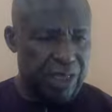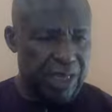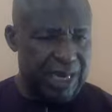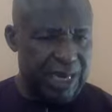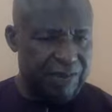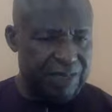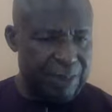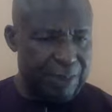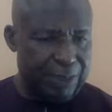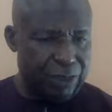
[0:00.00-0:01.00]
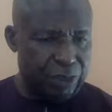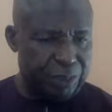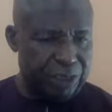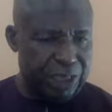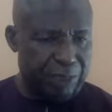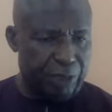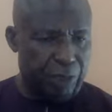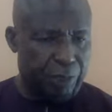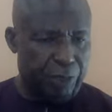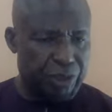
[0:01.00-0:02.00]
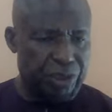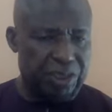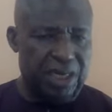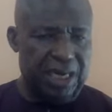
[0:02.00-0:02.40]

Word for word: and everything I'm about to speak shall be your portion.